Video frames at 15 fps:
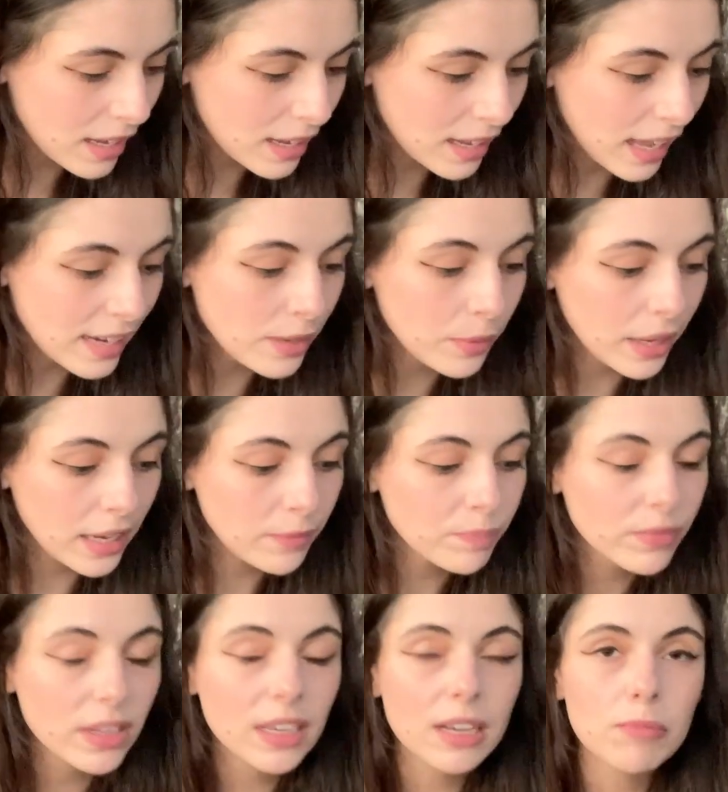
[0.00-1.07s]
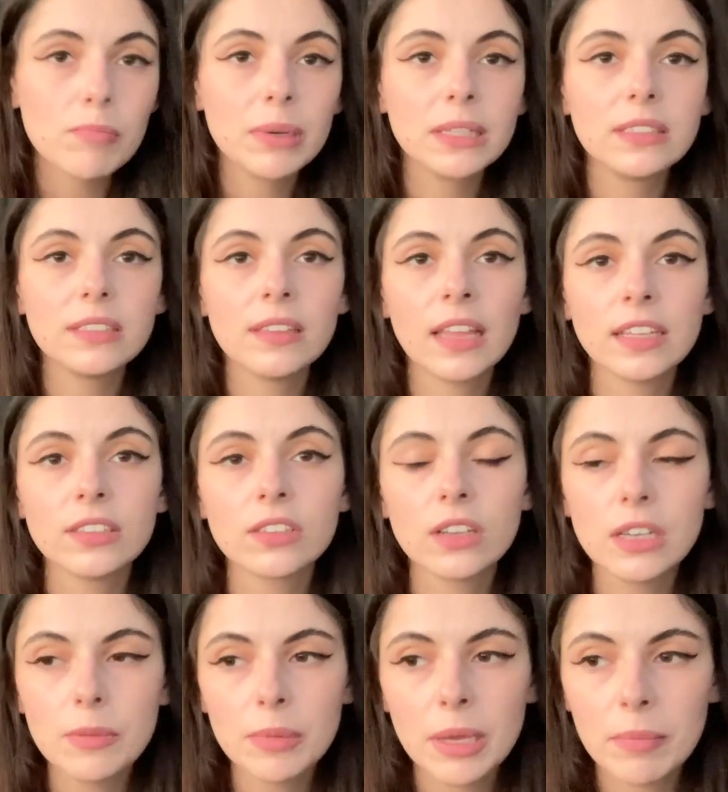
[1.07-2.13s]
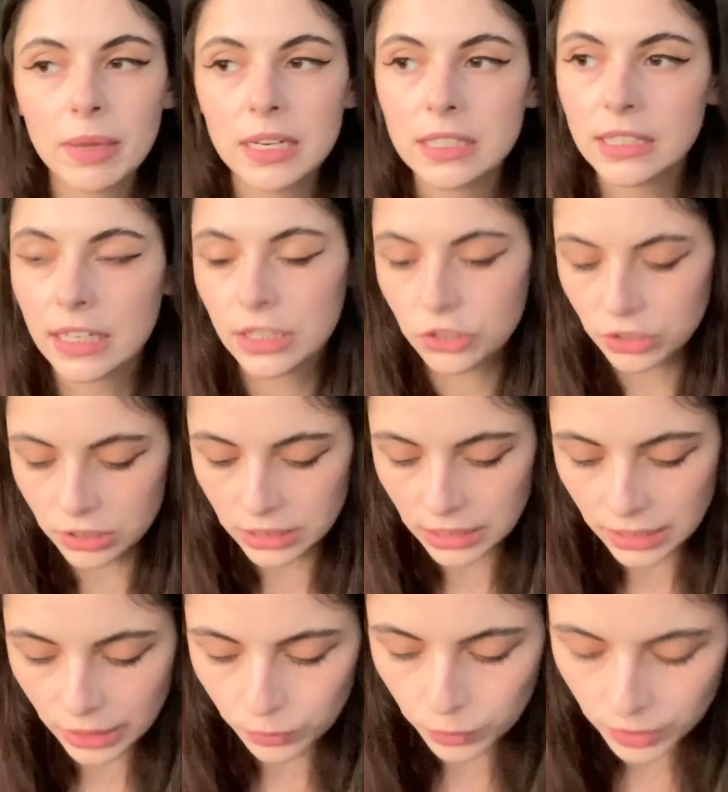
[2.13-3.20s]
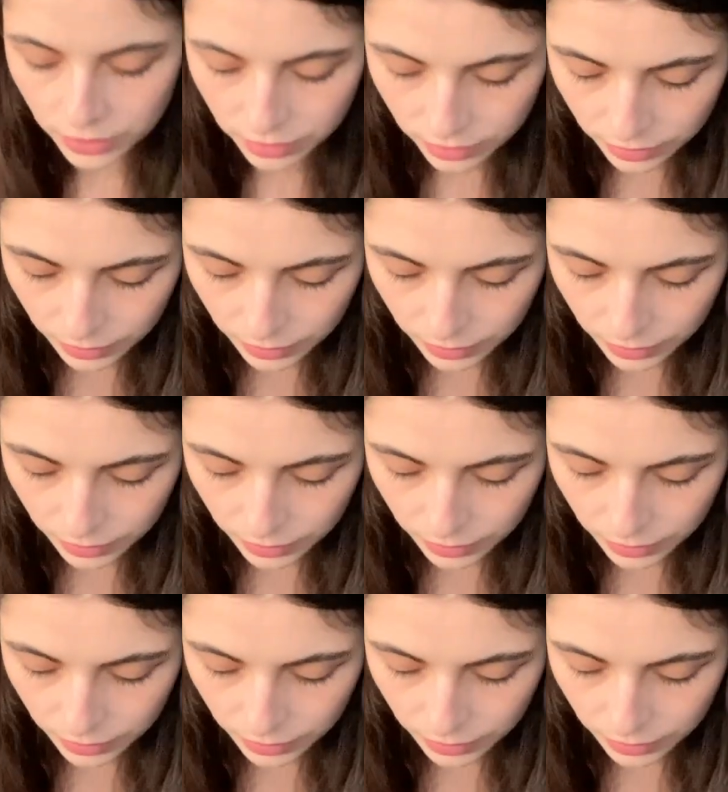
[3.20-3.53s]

Anyway, but that's gonna be a meditation dealing with